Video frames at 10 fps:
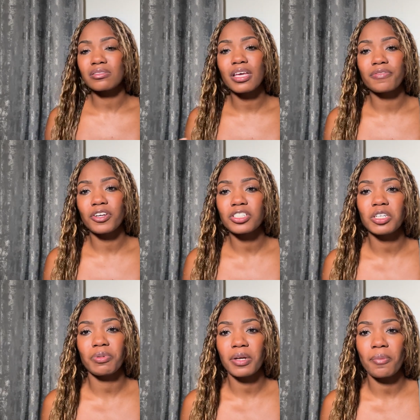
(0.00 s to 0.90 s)
if you're
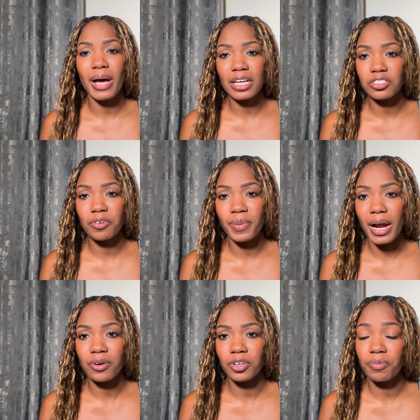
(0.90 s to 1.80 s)
shipping a box or a
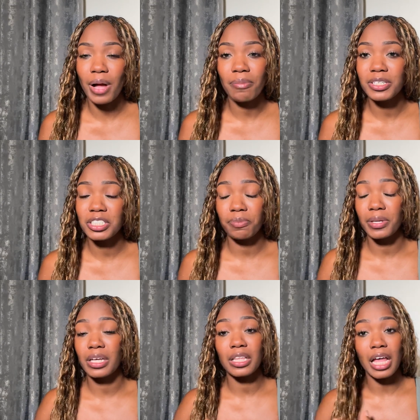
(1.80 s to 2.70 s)
barrel, you're probably
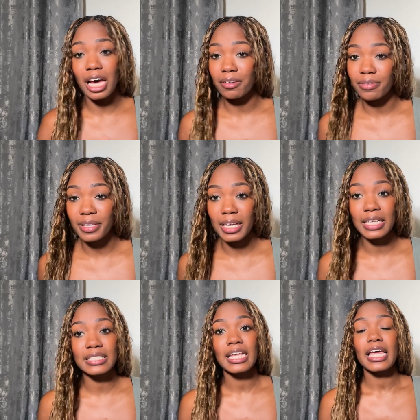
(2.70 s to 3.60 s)
shipping a lot of
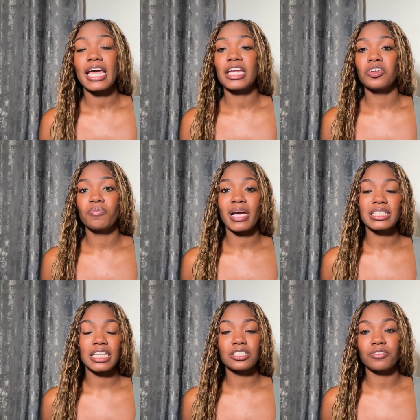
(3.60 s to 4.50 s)
things and you might
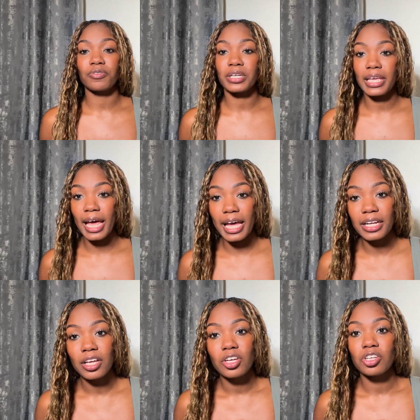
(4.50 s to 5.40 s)
tend to
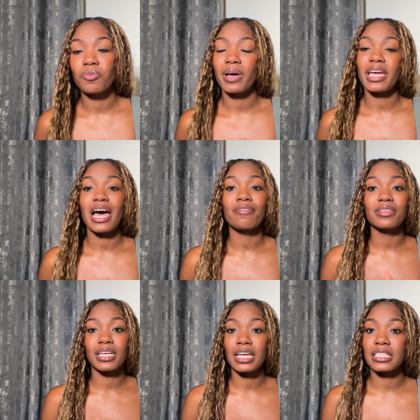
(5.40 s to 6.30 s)
forget. You might have
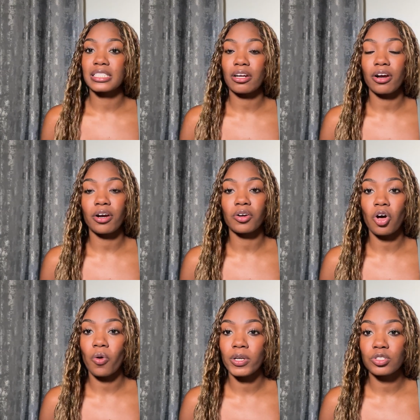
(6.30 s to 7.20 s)
things that are
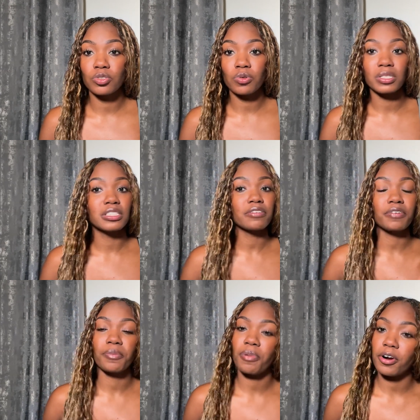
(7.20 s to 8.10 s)
going to a
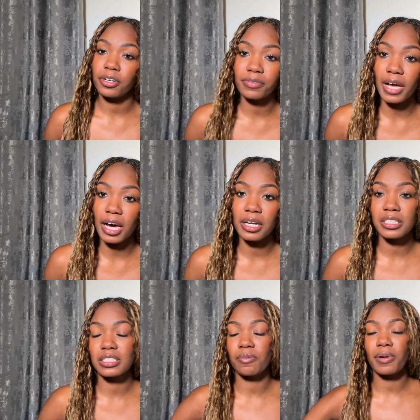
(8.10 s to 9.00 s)
different part of Ghana.
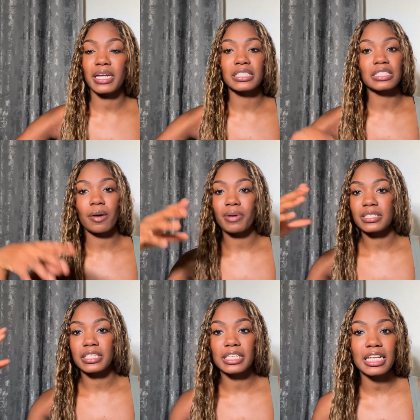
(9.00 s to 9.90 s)
Somebody's coming
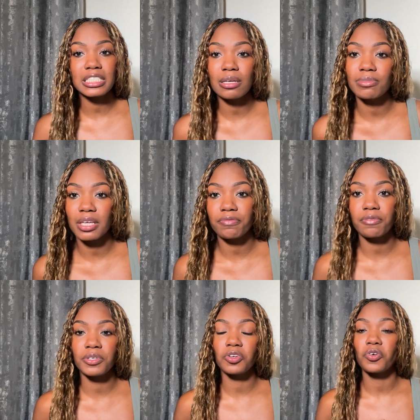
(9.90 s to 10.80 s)
to get something
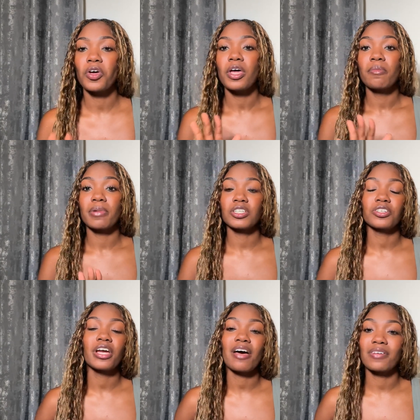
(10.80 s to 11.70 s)
from you. Make sure
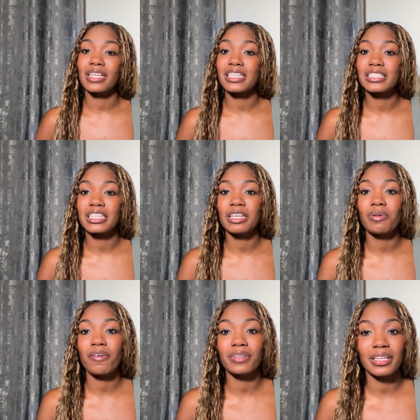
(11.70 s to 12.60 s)
you have a list to keep
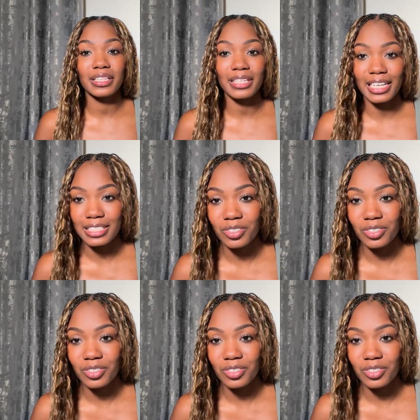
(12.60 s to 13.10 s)
everything nice and